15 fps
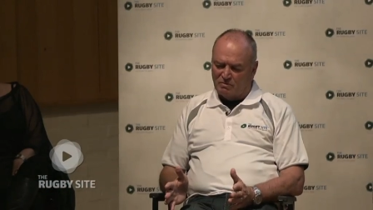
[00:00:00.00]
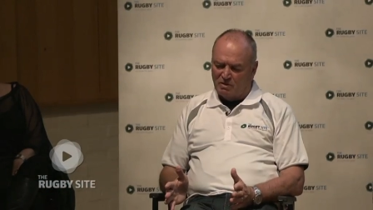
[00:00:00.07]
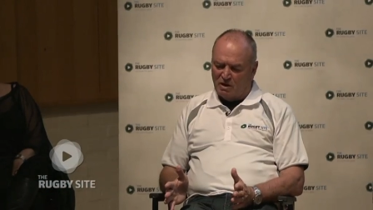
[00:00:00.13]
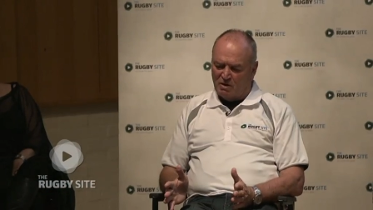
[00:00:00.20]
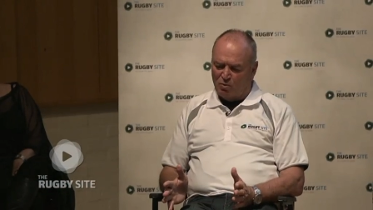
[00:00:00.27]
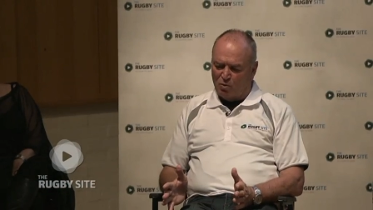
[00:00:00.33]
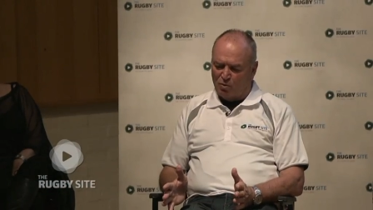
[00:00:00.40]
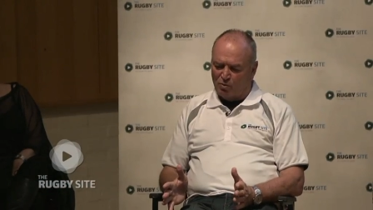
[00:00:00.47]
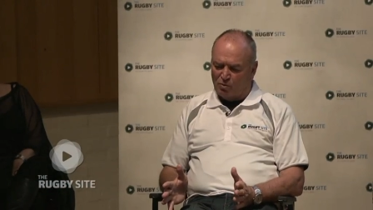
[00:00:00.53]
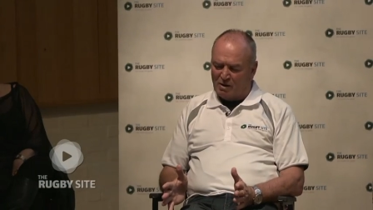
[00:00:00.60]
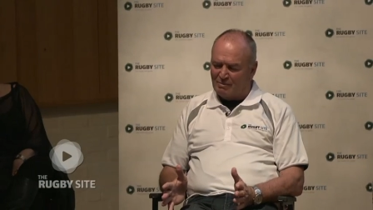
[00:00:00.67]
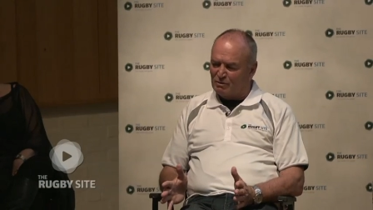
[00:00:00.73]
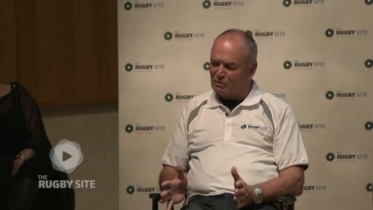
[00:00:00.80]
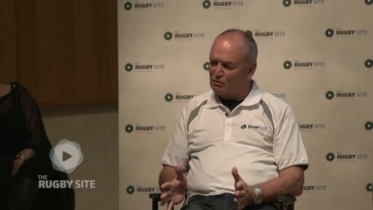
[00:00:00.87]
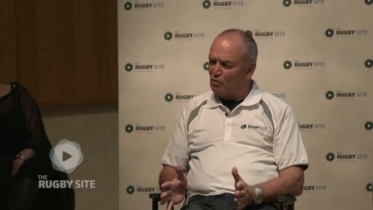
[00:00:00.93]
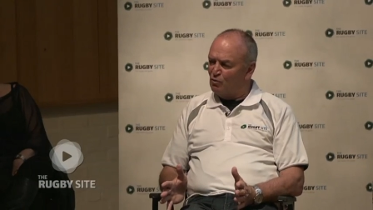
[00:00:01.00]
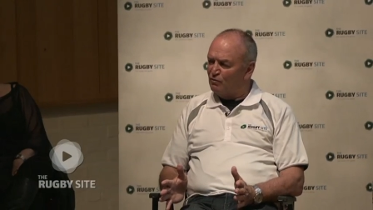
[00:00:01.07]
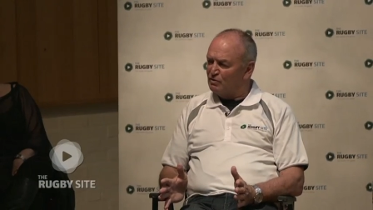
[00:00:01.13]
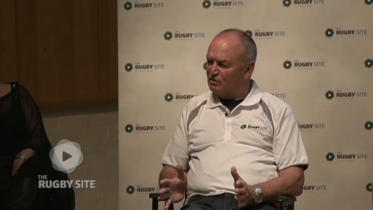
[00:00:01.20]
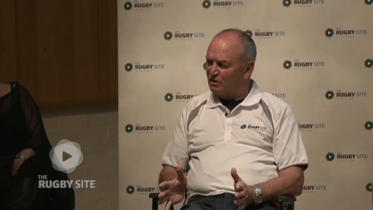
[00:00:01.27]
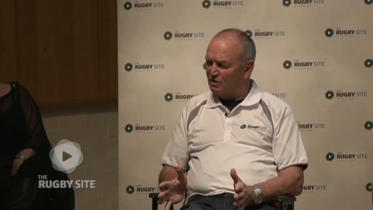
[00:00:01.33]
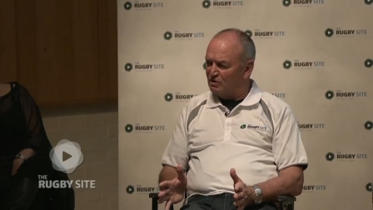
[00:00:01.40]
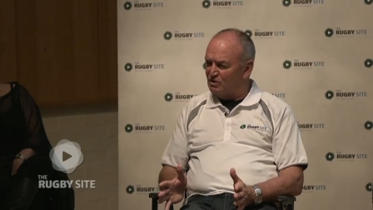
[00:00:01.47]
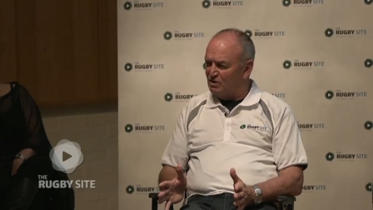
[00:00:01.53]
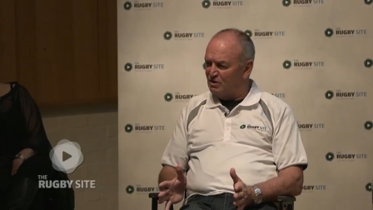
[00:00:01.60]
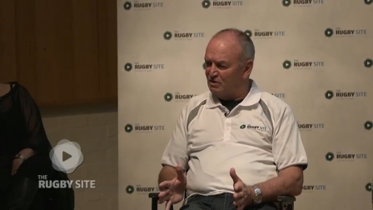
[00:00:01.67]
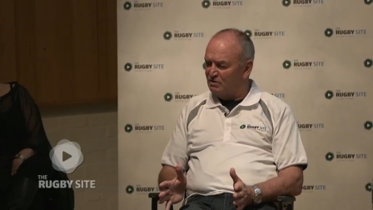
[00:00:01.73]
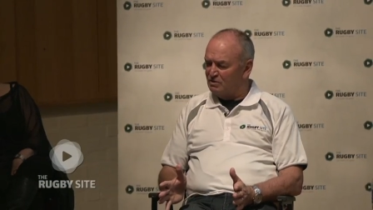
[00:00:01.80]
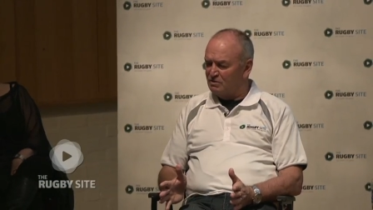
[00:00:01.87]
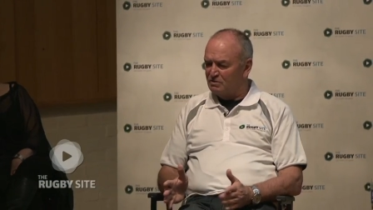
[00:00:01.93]
at Auckland Grammar School for 6
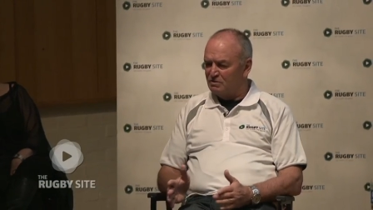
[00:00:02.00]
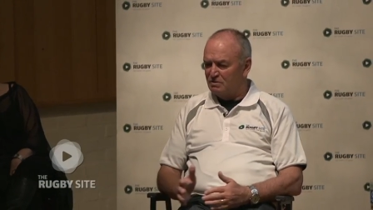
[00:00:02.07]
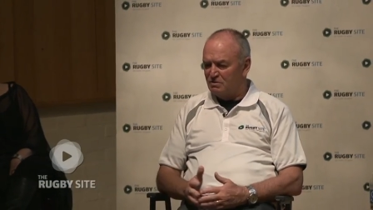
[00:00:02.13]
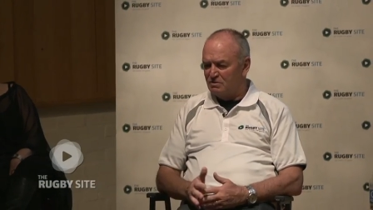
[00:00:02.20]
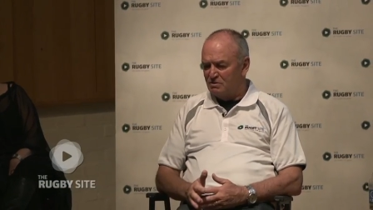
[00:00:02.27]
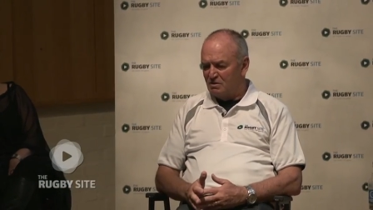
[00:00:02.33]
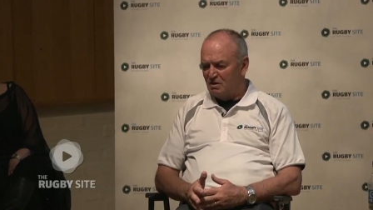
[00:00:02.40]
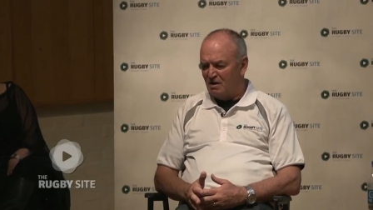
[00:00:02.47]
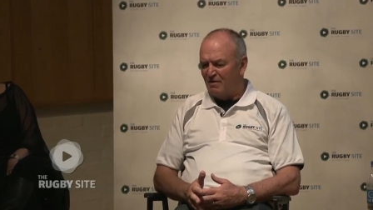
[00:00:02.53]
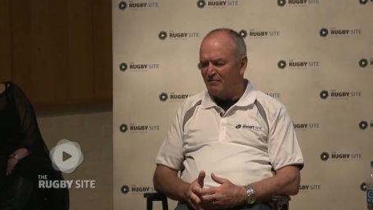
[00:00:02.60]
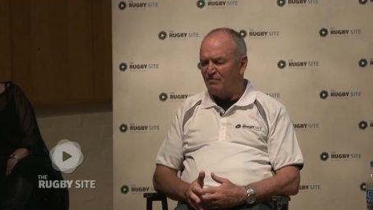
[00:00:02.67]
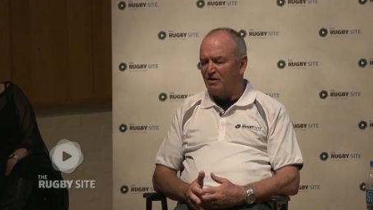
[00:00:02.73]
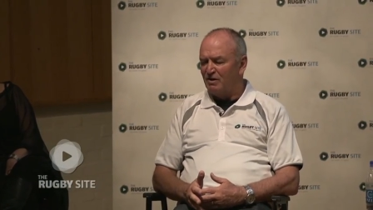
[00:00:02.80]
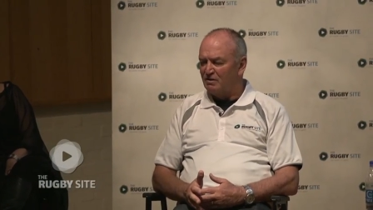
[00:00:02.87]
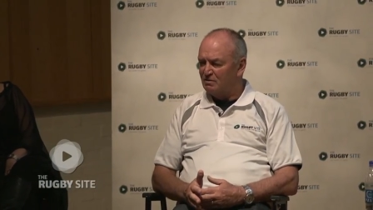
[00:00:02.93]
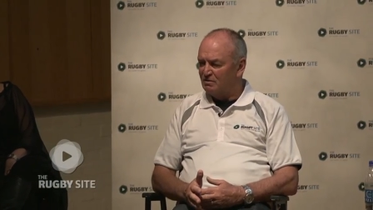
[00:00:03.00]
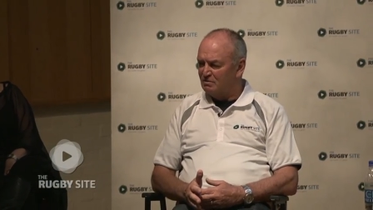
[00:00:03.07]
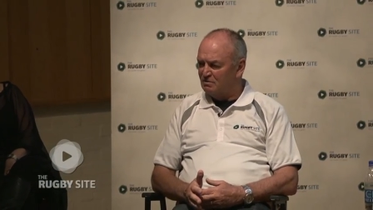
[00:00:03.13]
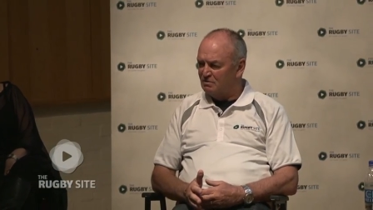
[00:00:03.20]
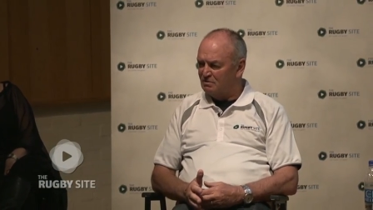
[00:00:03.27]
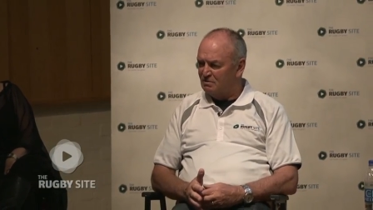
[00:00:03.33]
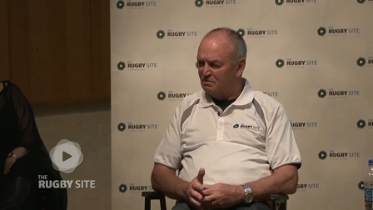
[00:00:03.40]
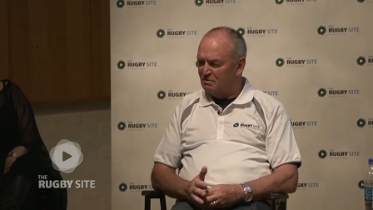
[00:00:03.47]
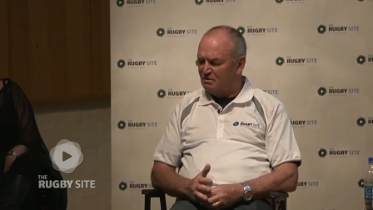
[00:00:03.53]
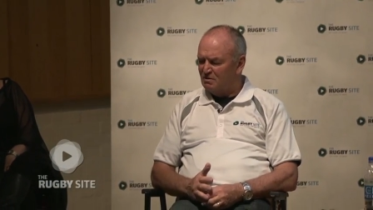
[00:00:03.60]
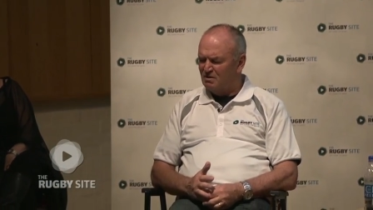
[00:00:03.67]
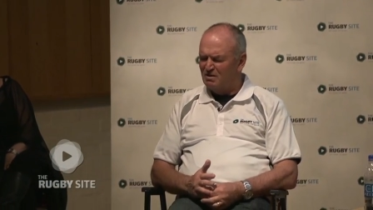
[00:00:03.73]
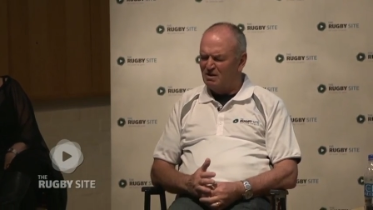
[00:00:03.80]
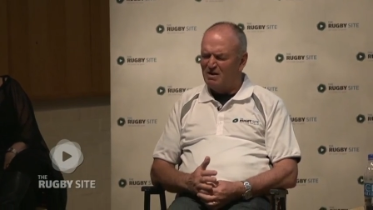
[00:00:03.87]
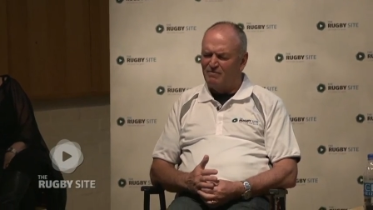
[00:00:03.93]
years. Loved it.
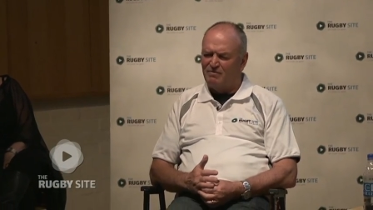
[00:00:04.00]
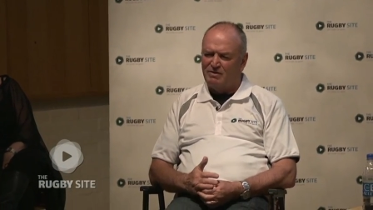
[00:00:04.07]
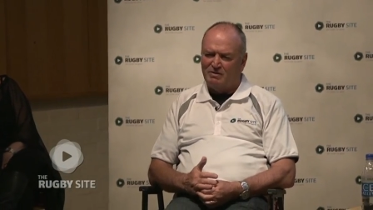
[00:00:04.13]
Loved